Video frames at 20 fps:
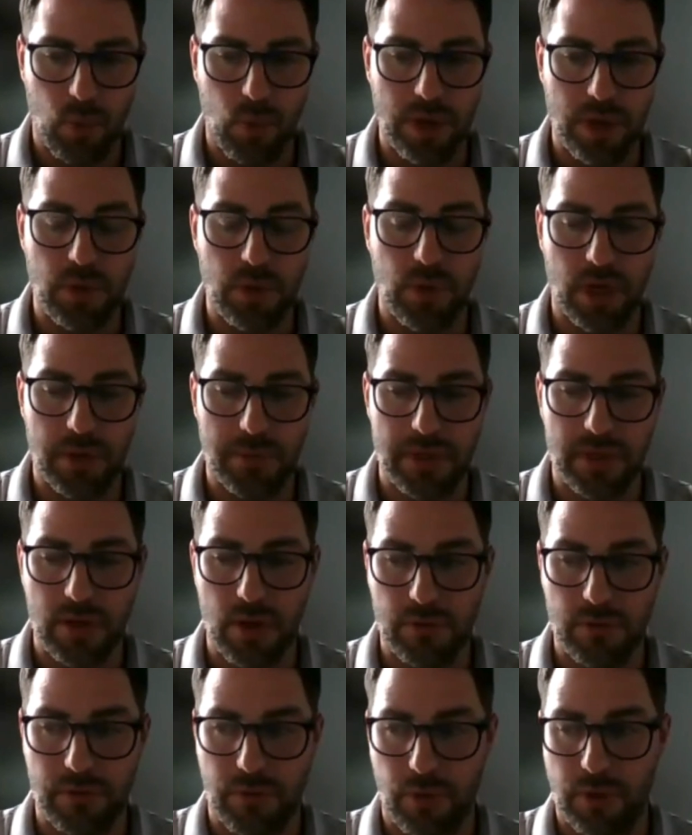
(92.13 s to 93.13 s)
what you want to be
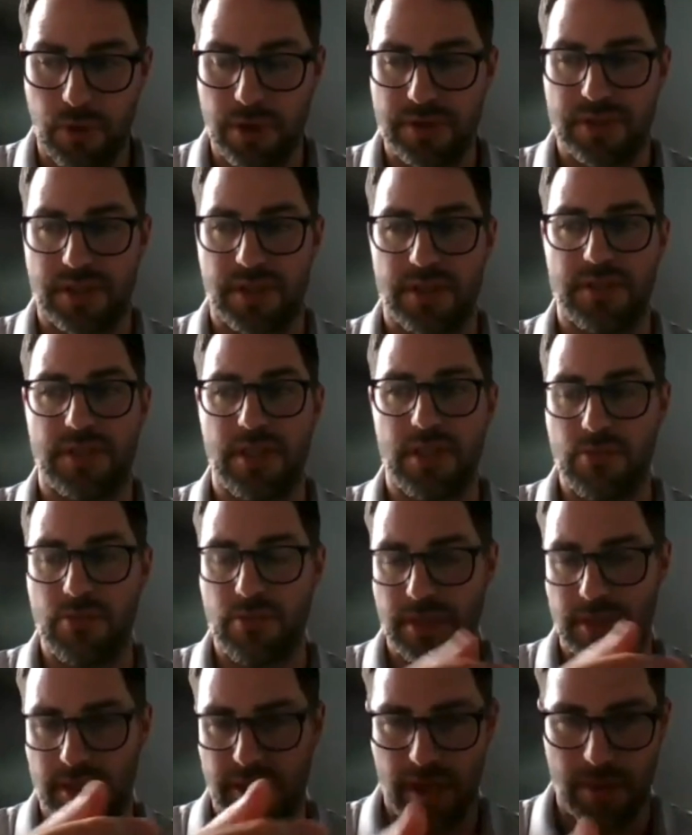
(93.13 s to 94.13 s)
known for, it's
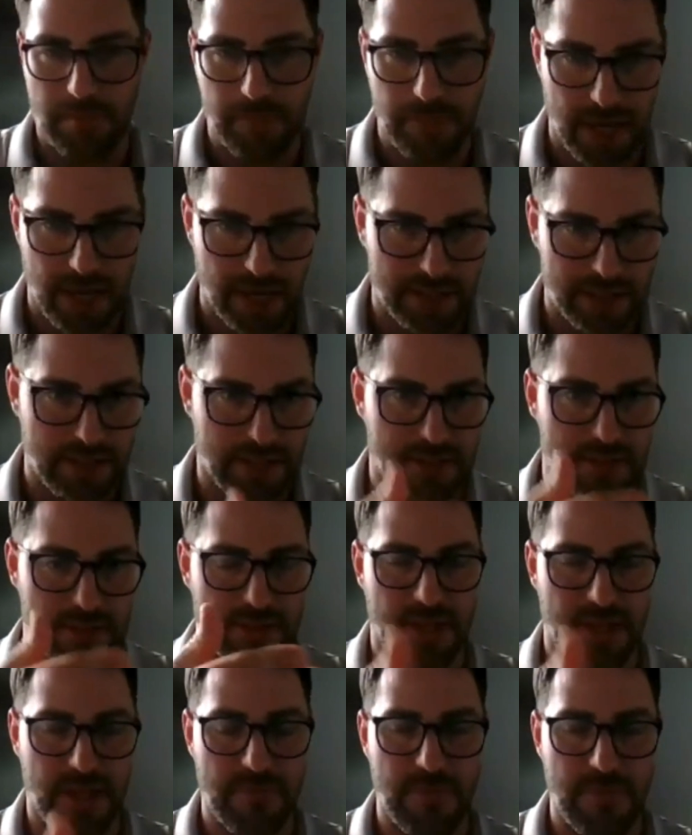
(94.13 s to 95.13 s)
continuing to come back to the
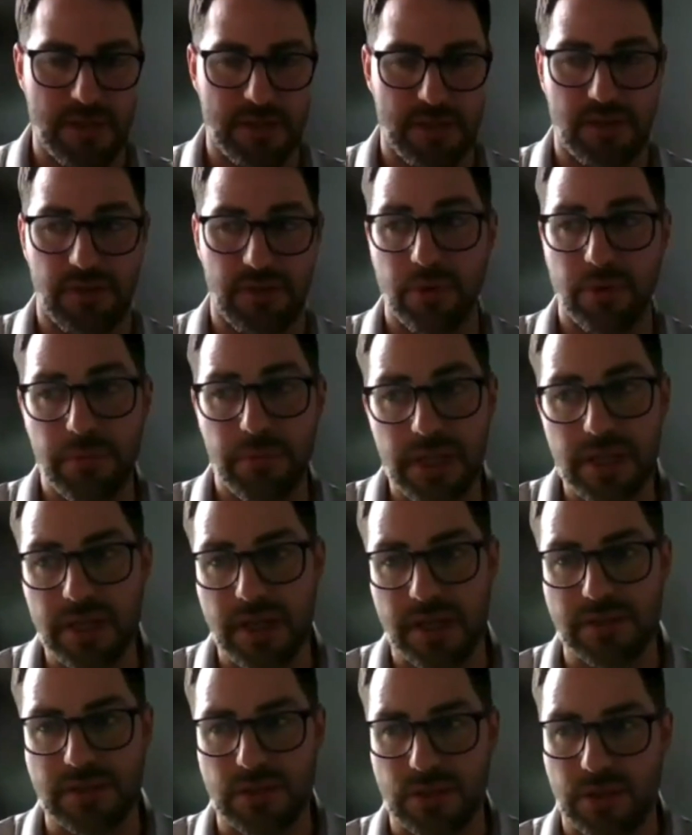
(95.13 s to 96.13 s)
same message. For me,
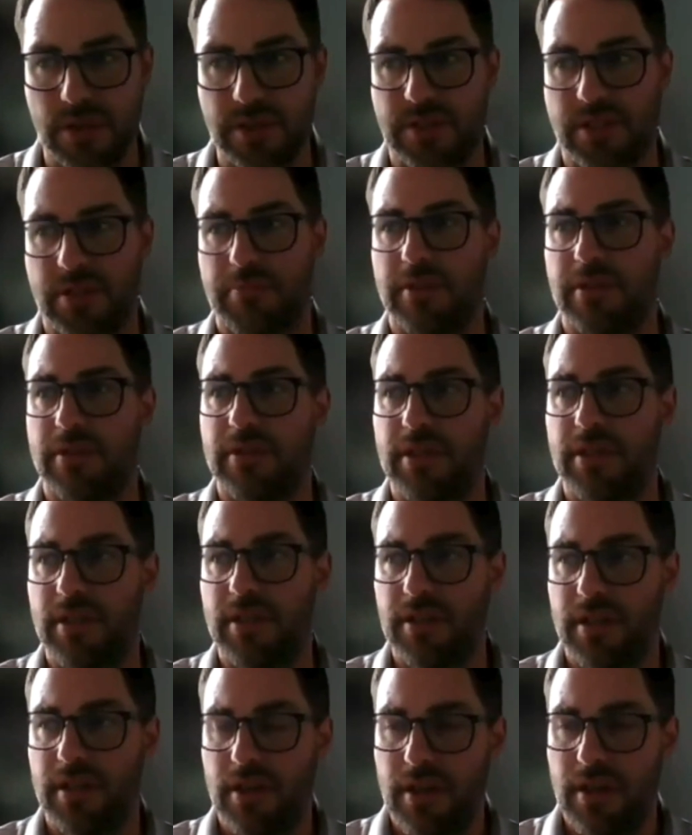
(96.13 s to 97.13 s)
that's
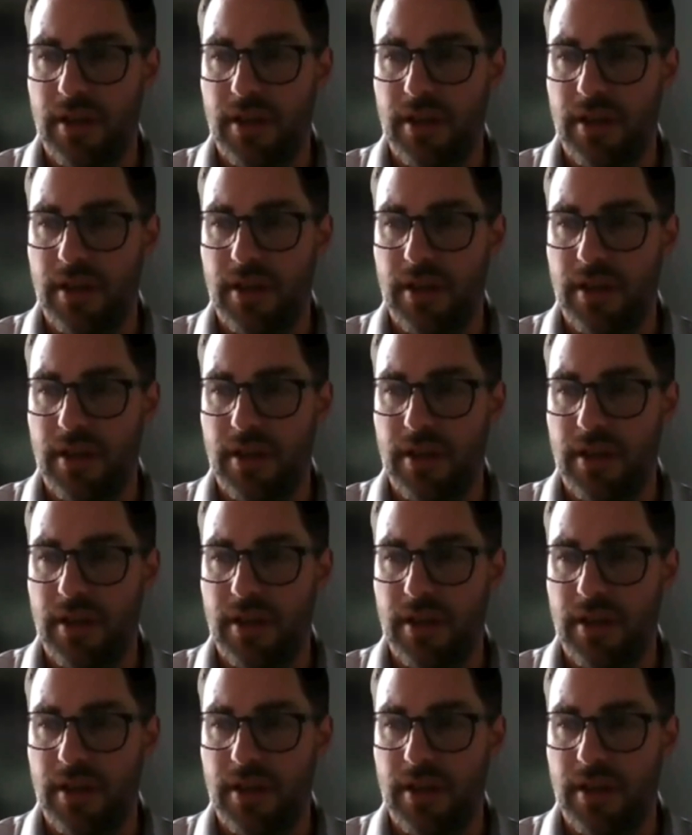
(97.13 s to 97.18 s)
traceability.